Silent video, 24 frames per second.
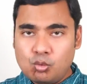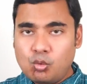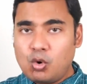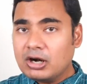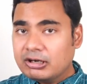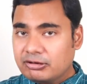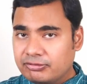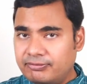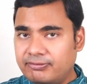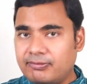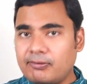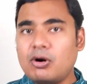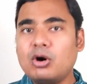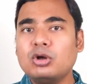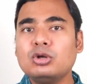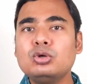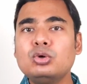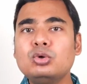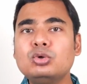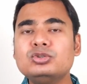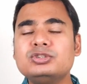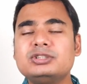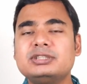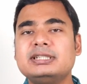What
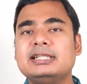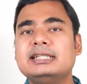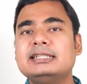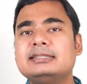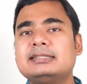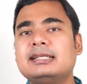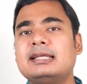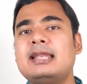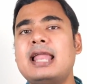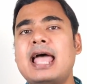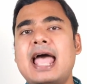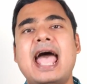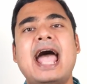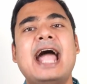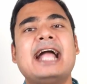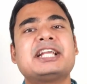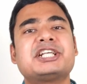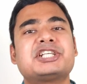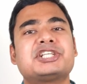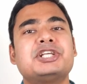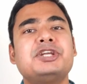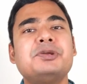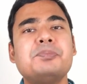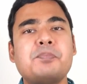follows is an
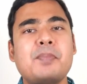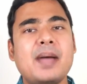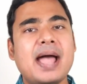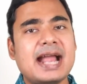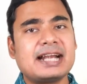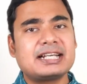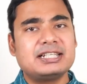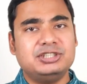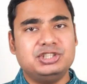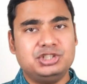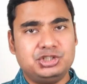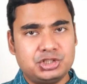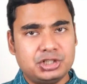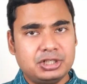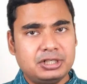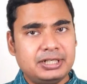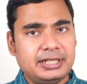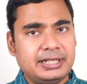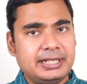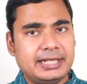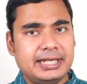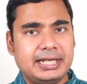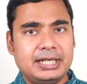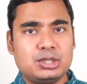action-packed
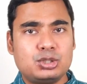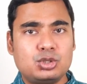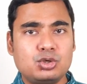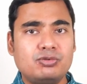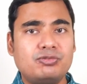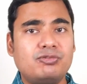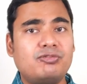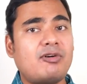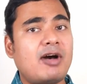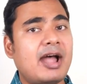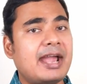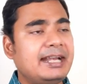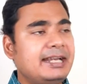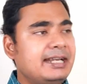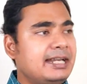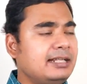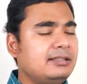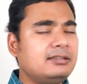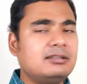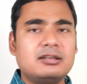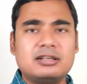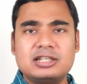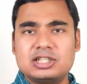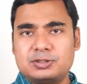journey into
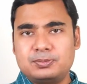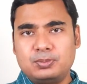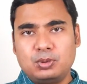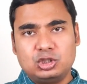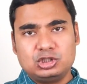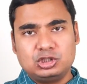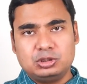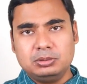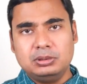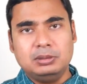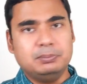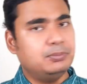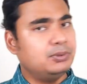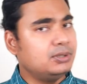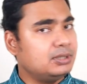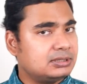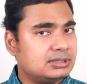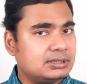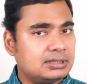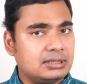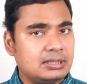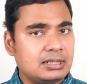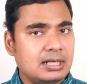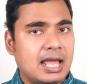finding the responsible
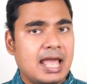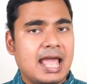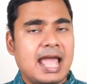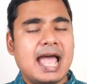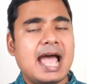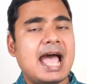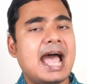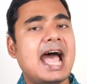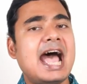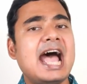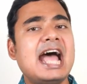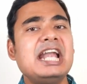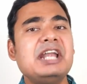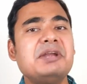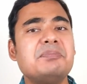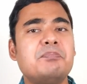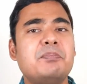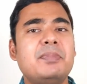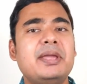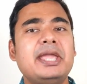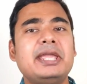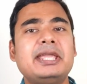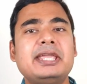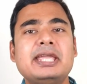person
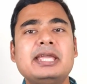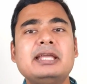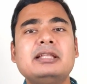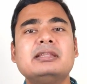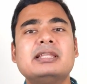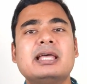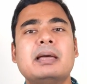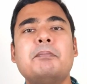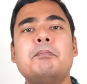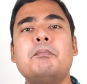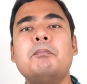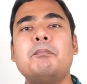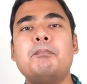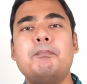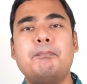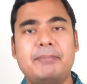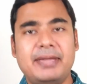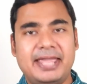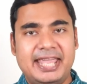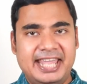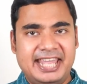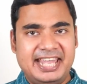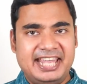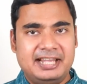and making them
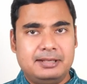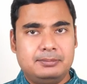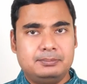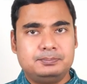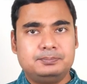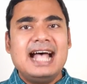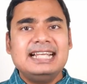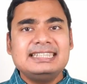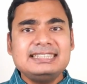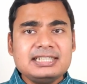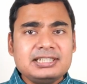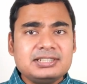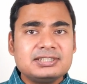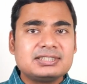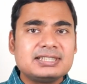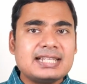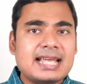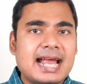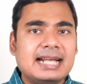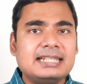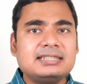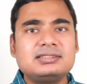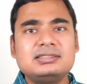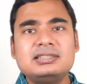pay. As it
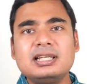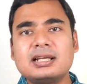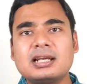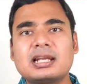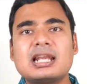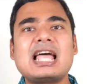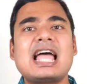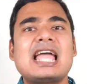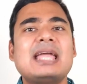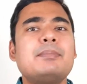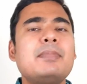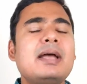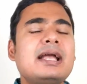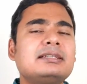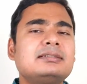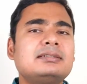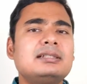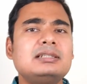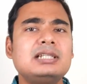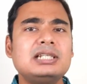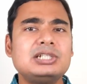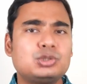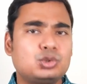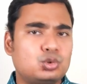stands, the
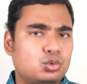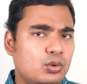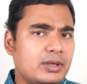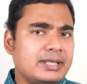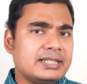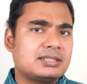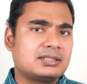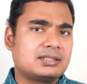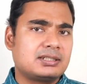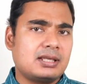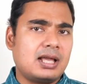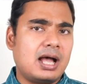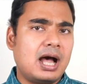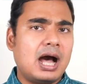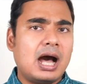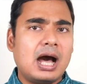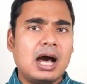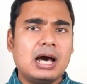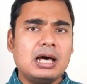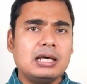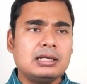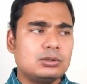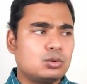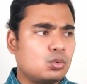climax and the twist
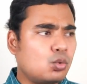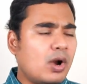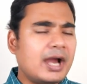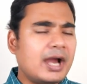are